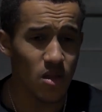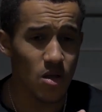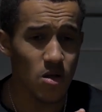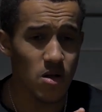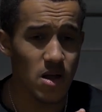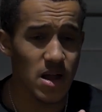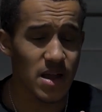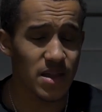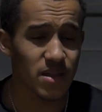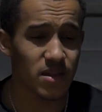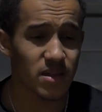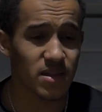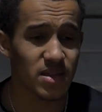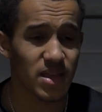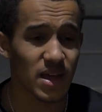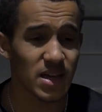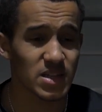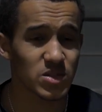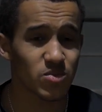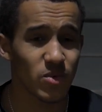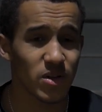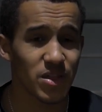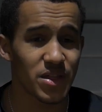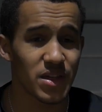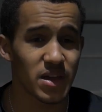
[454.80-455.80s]
And
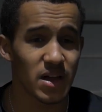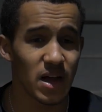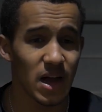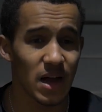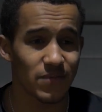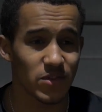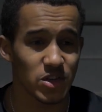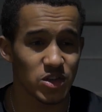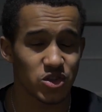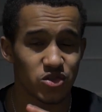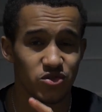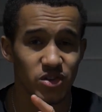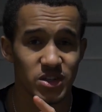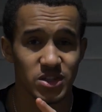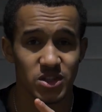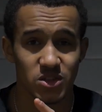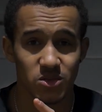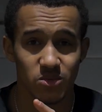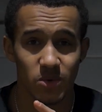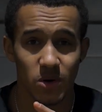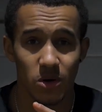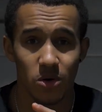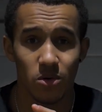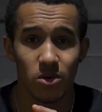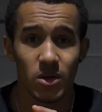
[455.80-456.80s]
that's one thing I have to stress as
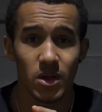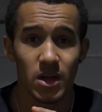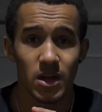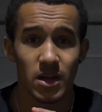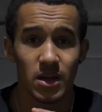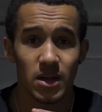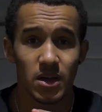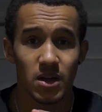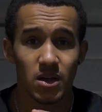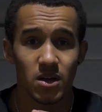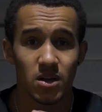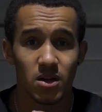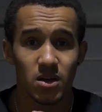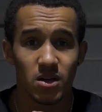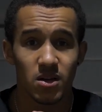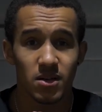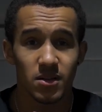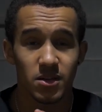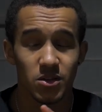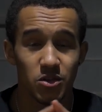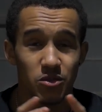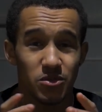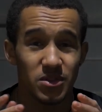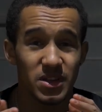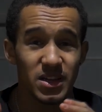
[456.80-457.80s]
well.
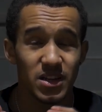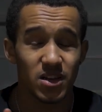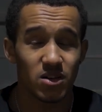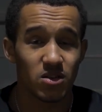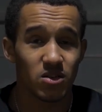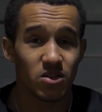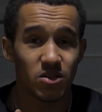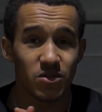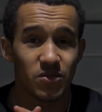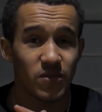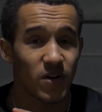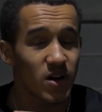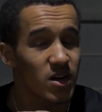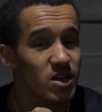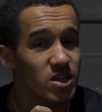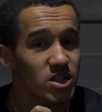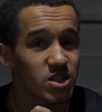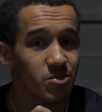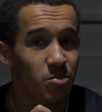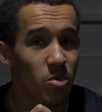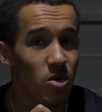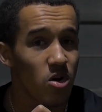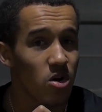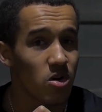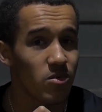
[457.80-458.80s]
You need a good fucking
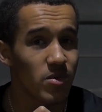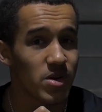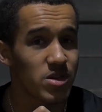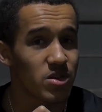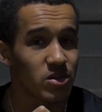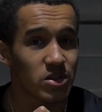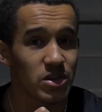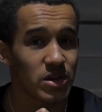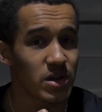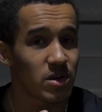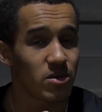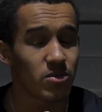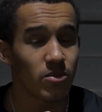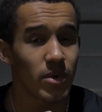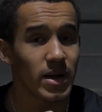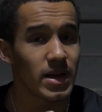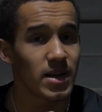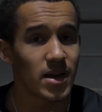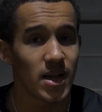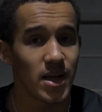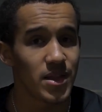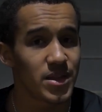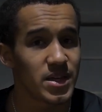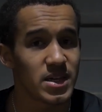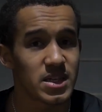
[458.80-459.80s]
spotter when you're doing weight
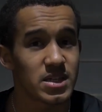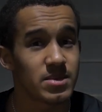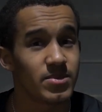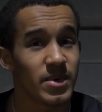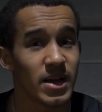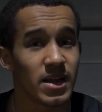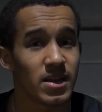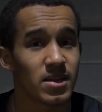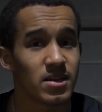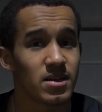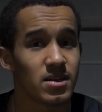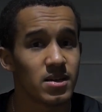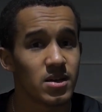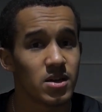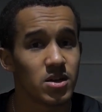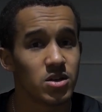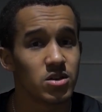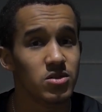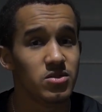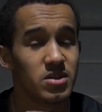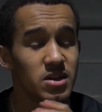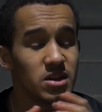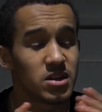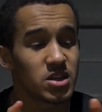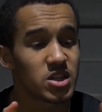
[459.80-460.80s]
like this, man.
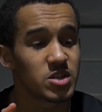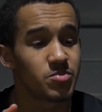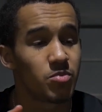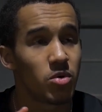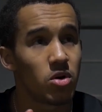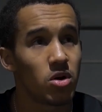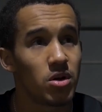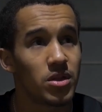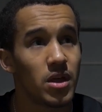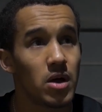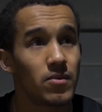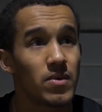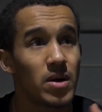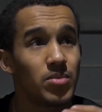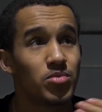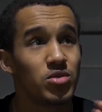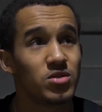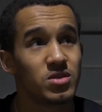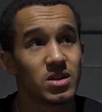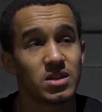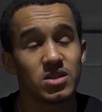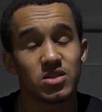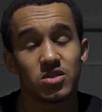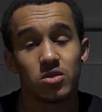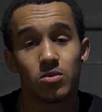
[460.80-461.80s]
You need a spotter that
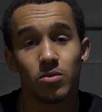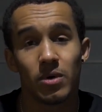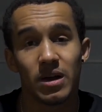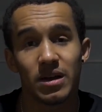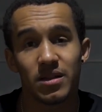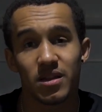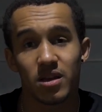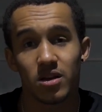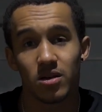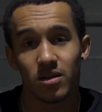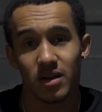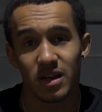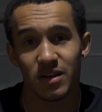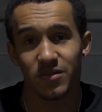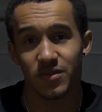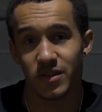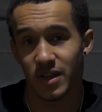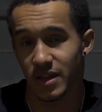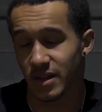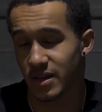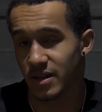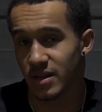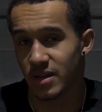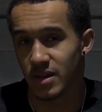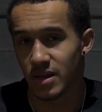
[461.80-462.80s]
represents the weight that you're
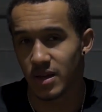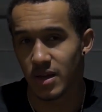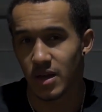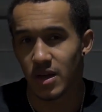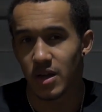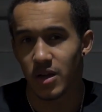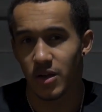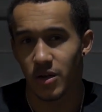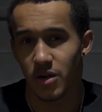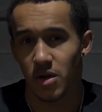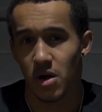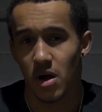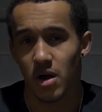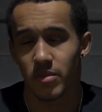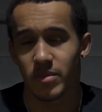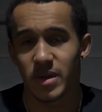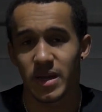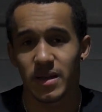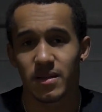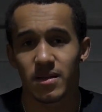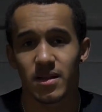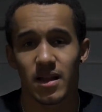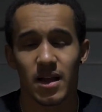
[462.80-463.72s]
lifting. You know what I mean?